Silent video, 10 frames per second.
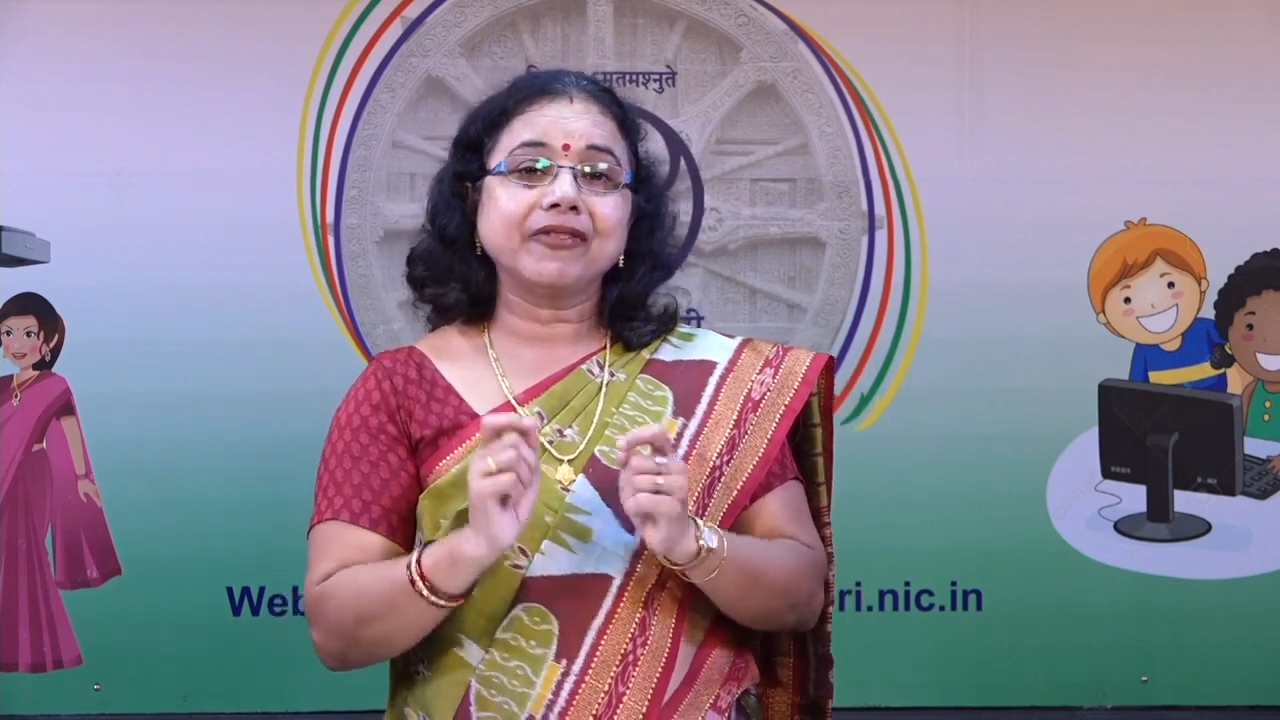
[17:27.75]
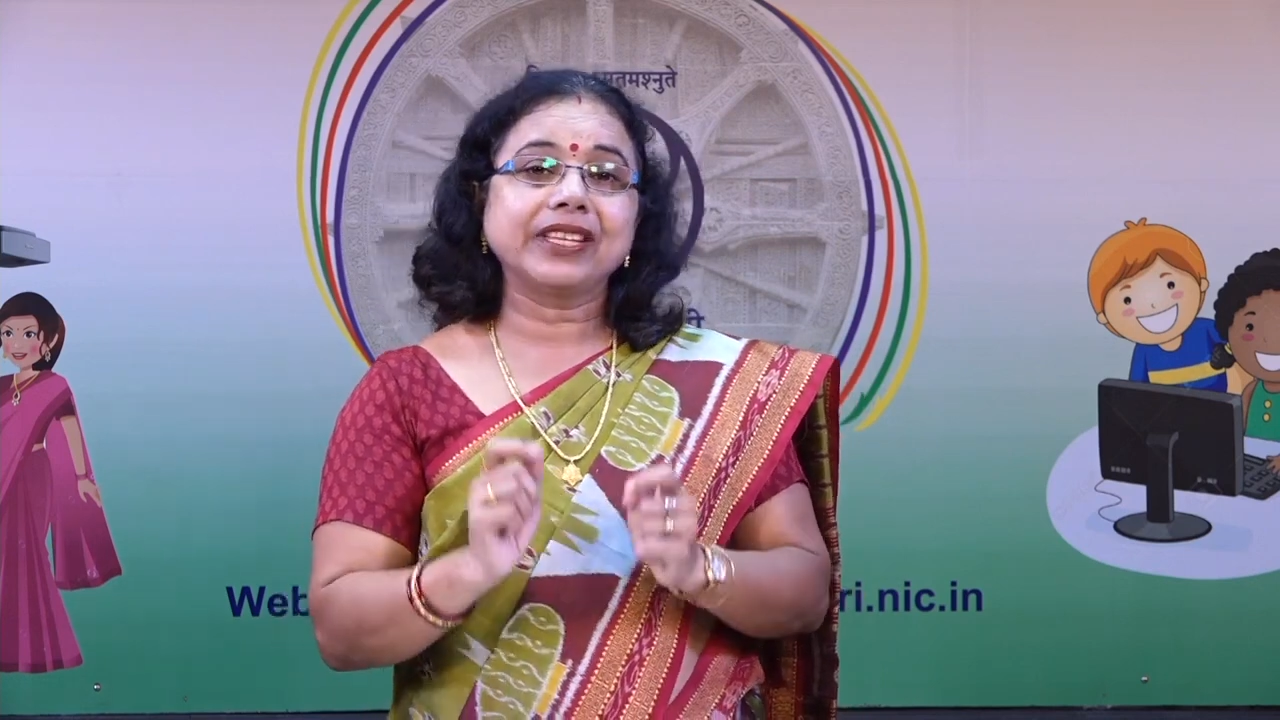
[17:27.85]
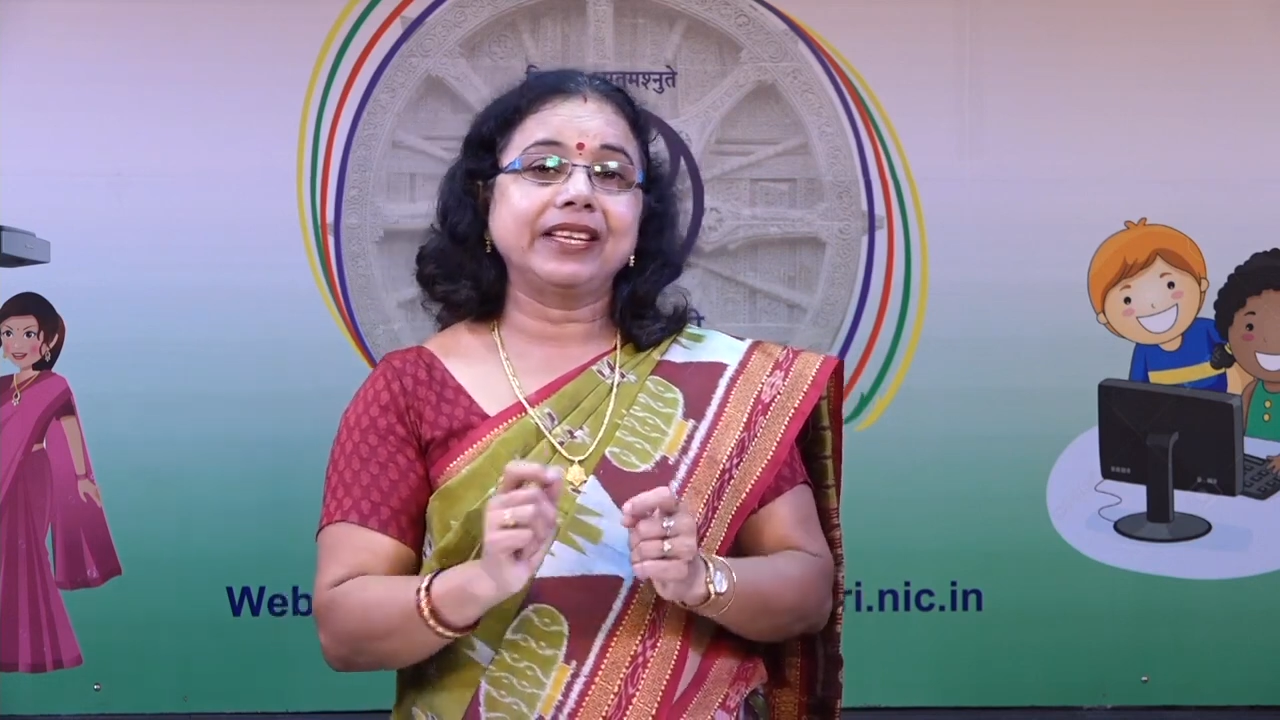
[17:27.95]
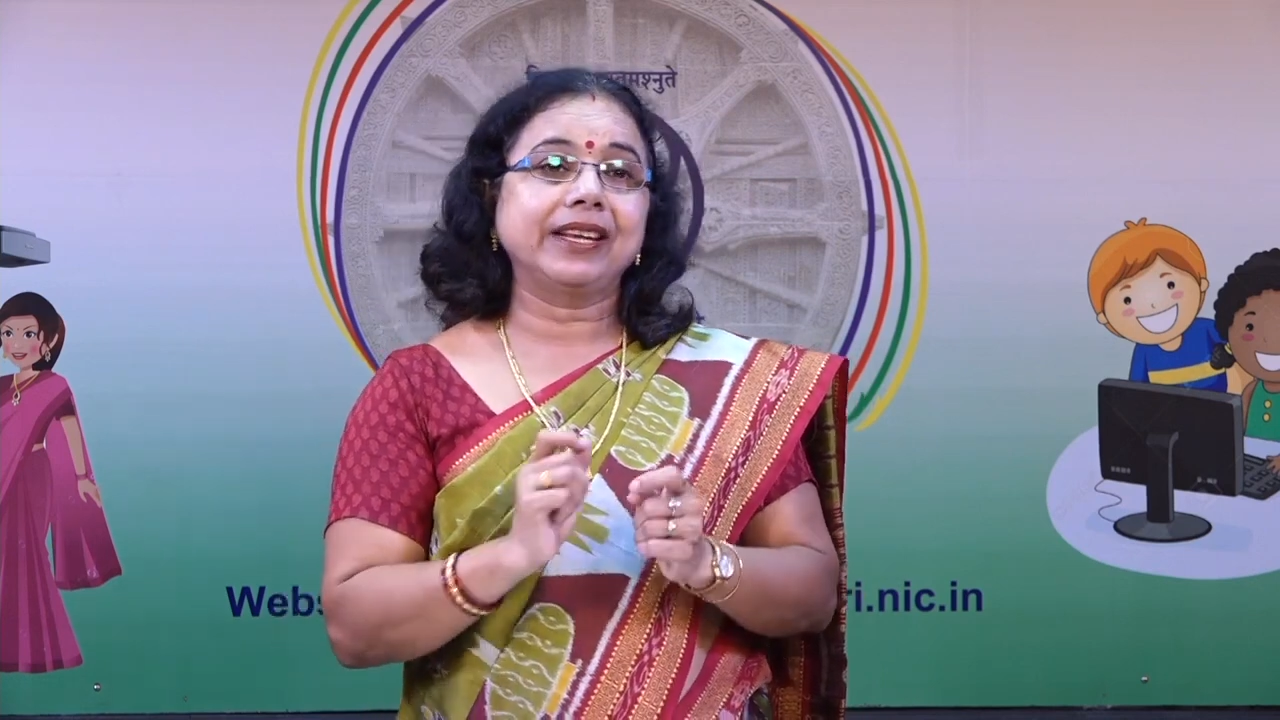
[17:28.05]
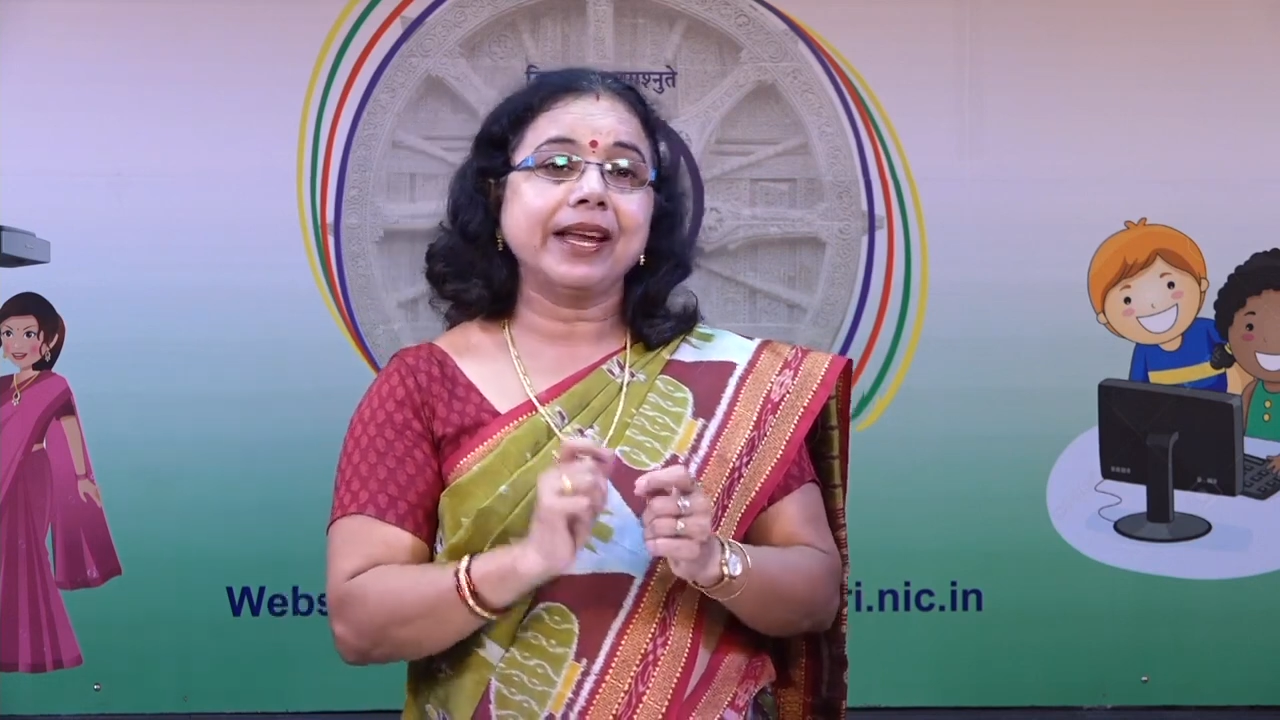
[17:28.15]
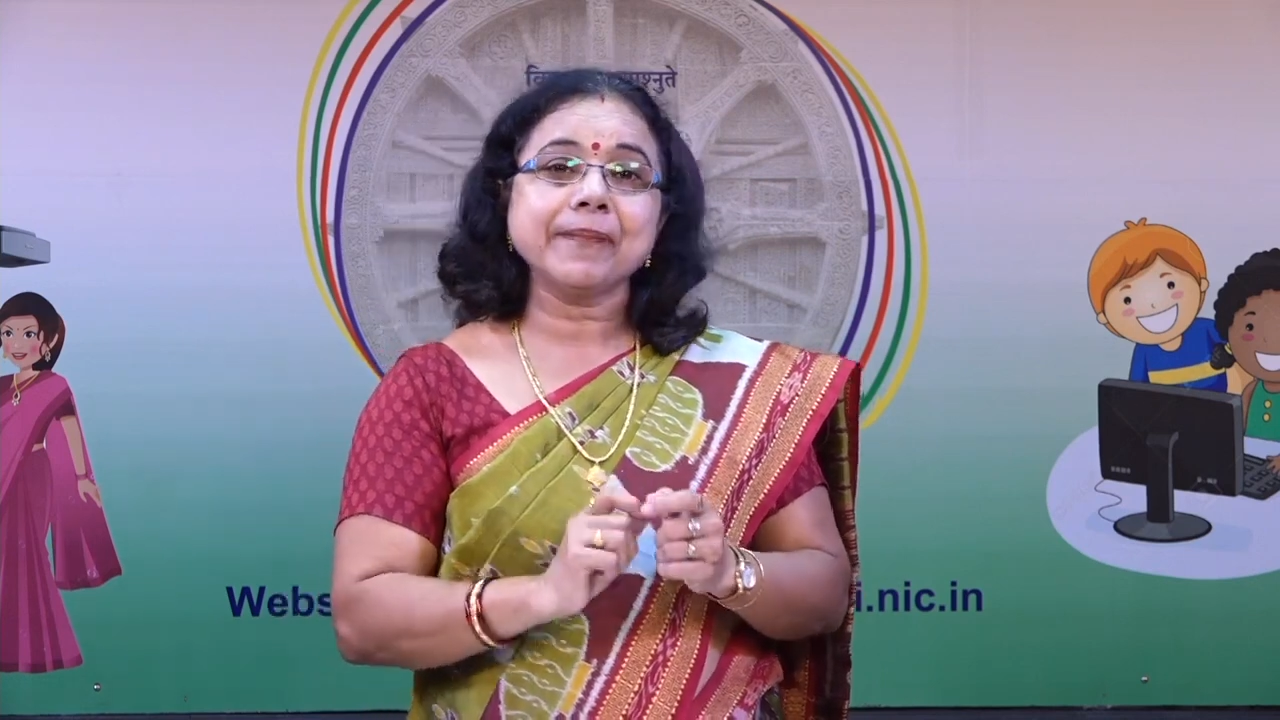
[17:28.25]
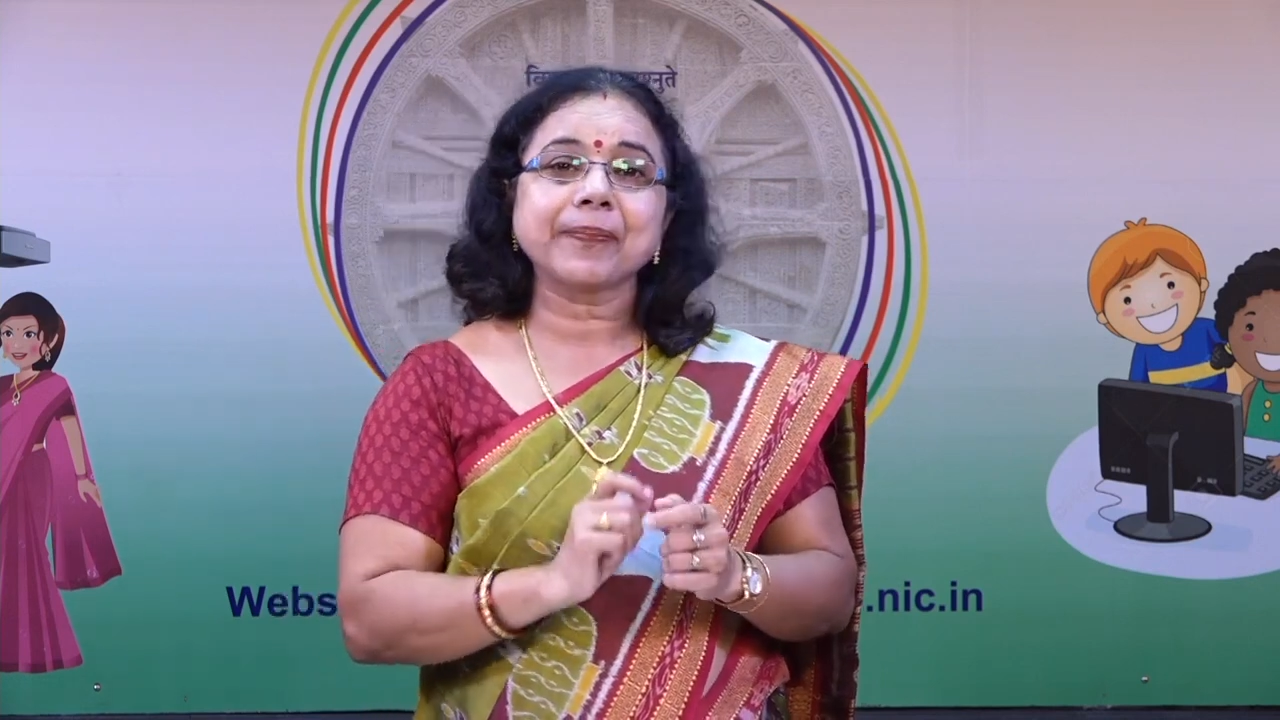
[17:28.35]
within a